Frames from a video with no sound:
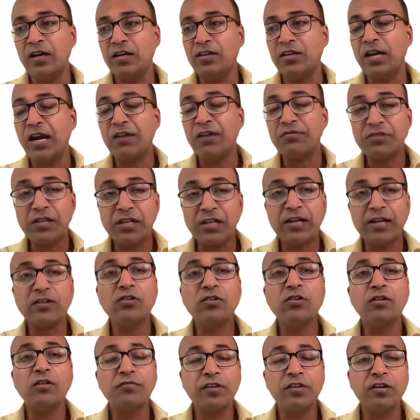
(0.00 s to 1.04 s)
You have to let
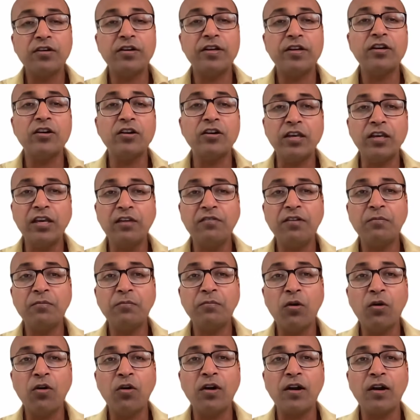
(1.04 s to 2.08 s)
go of your ego even
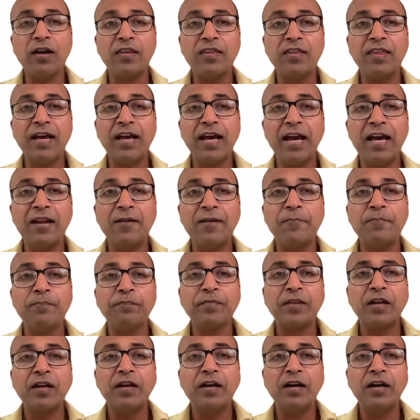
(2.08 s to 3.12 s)
more than
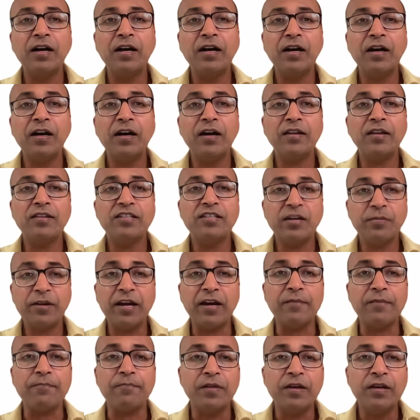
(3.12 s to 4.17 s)

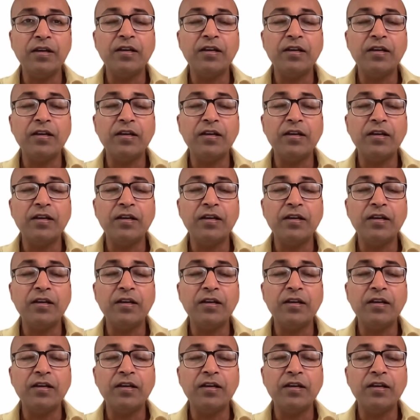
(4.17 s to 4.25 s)
Gemini.